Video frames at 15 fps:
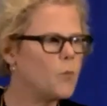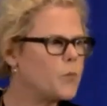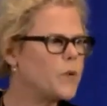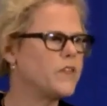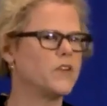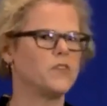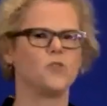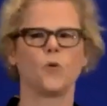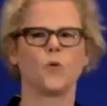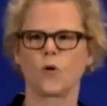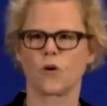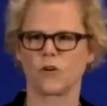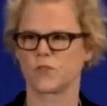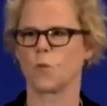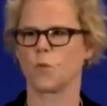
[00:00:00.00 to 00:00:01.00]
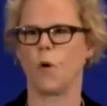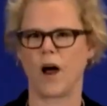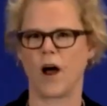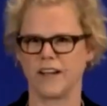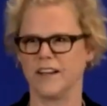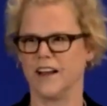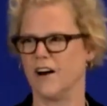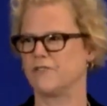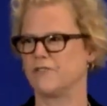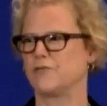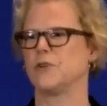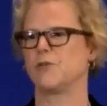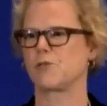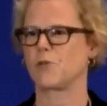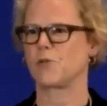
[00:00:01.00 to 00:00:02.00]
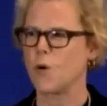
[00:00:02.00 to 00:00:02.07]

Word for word: open the doors wide enough when you